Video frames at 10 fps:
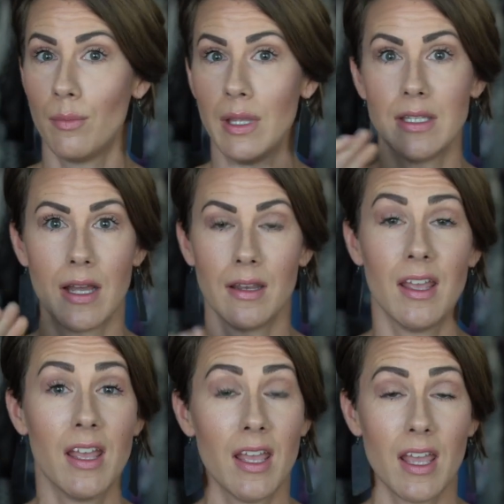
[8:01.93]
Be done.
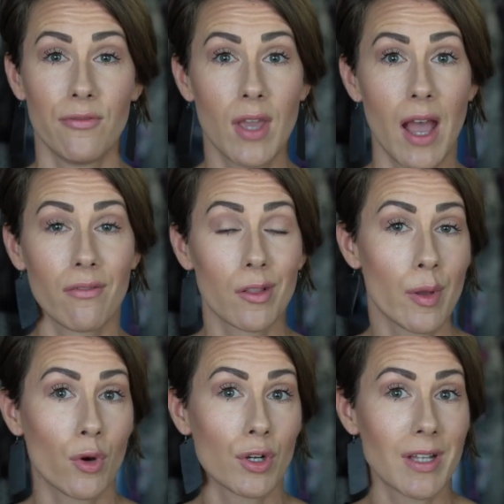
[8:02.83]
If you have a little
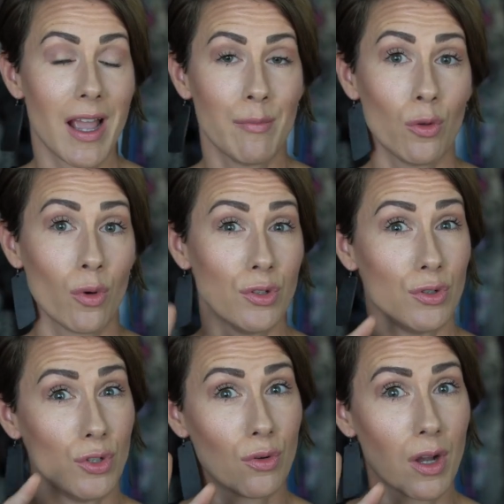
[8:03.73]
bit more time and you want to
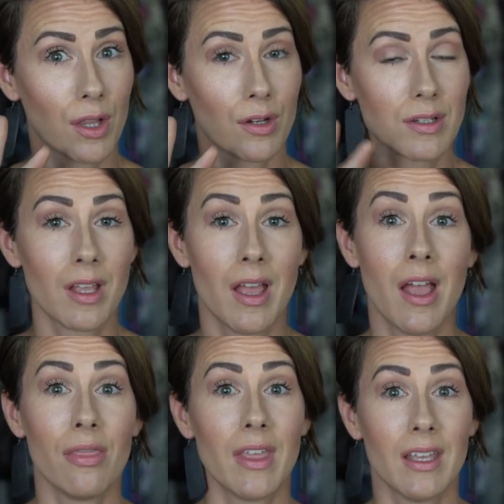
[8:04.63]
do 2 colors,
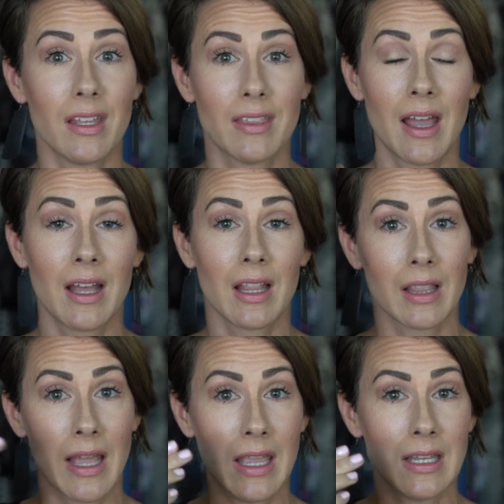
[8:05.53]
then get that
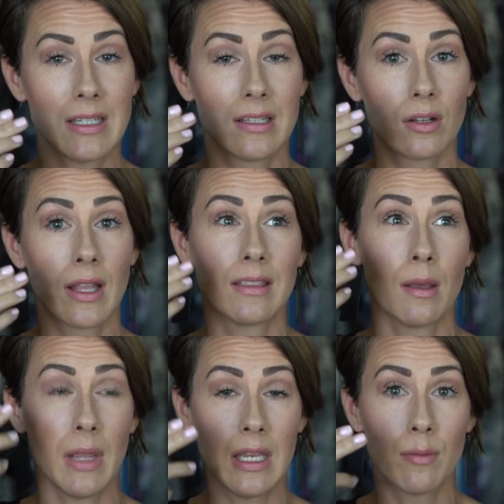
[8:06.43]
light, like the
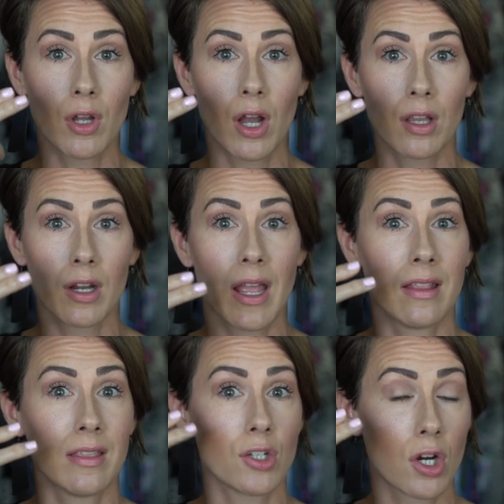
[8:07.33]
medium color
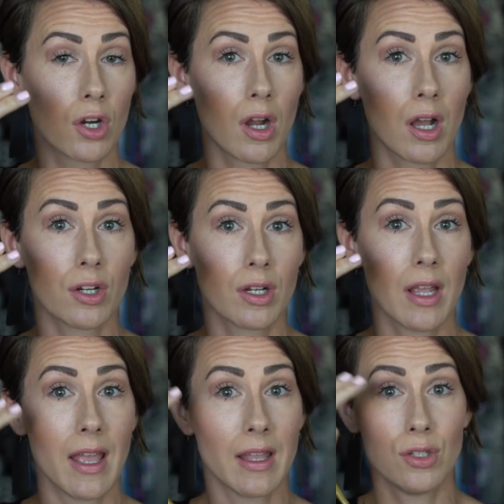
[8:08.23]
and the darker color,
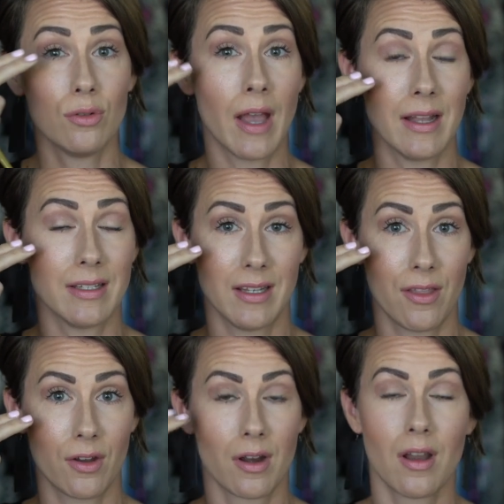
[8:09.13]
and do that
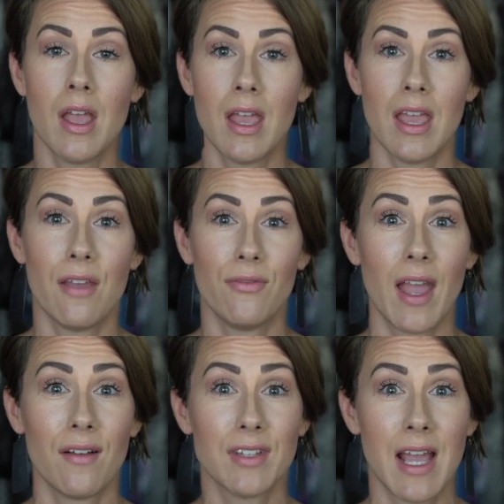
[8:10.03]
together. If you
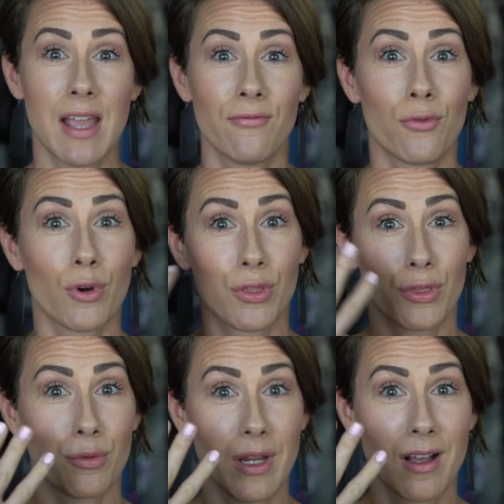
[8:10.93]
have time for
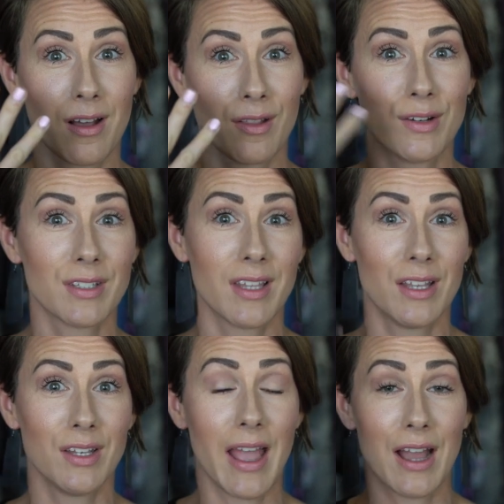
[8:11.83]
3 colors,
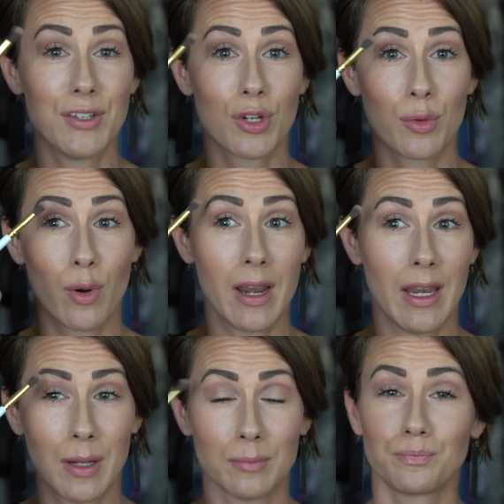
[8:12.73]
then add your
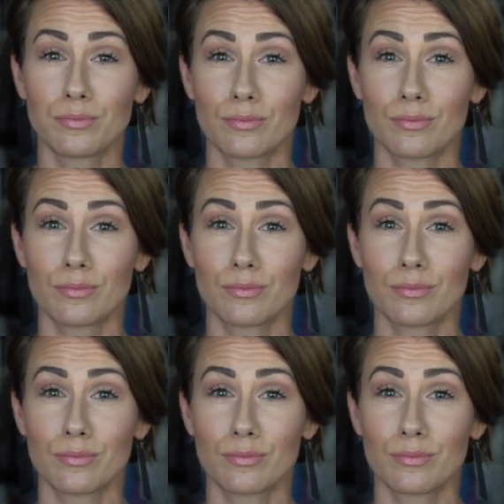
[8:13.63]
brightening.